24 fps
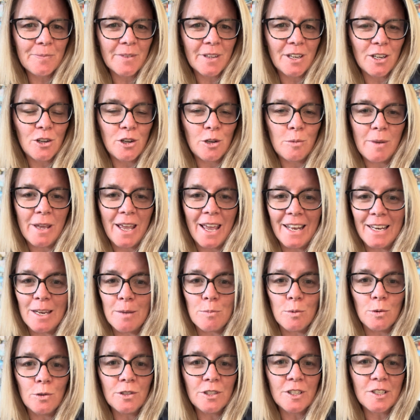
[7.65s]
It could be any
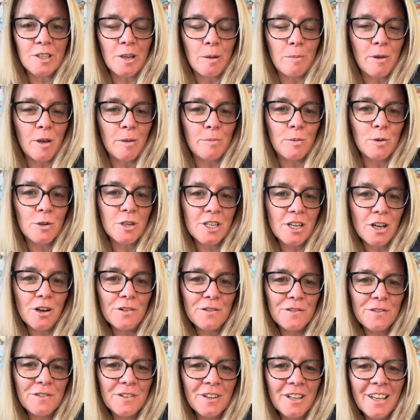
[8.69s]
book that's on my
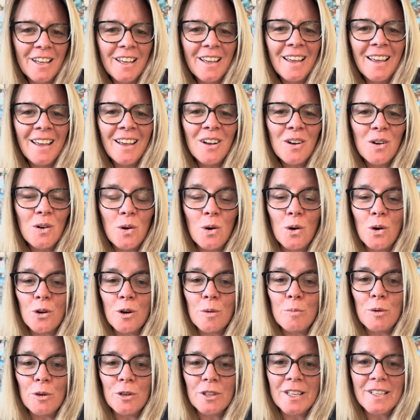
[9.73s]
bookshelf or a
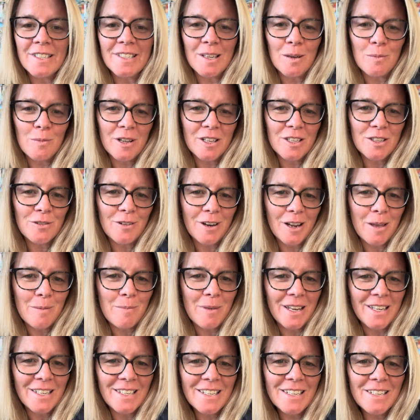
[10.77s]
book that someone's
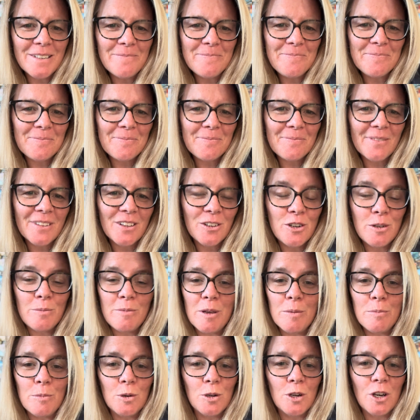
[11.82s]
recommended. It could be
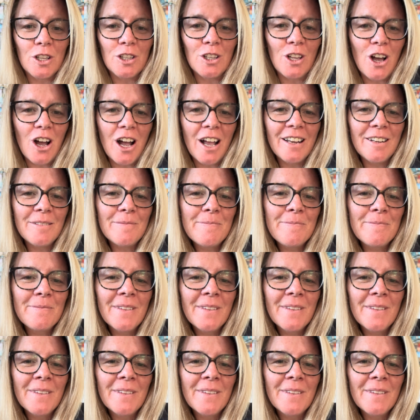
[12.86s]
a book online.